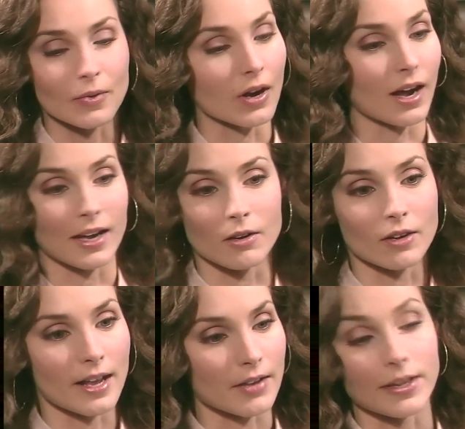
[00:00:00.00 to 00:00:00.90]
I
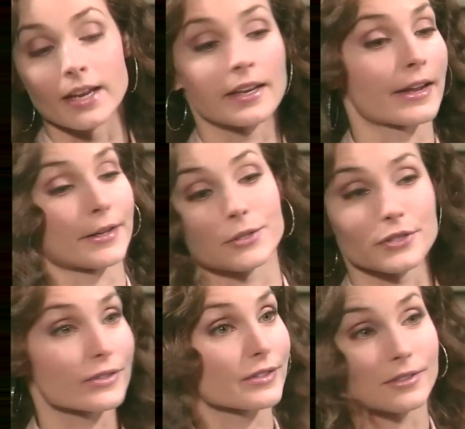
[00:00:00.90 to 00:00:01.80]
don't have any
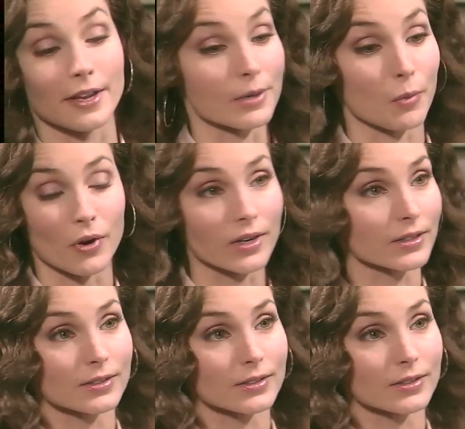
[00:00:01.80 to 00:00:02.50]
answers anymore.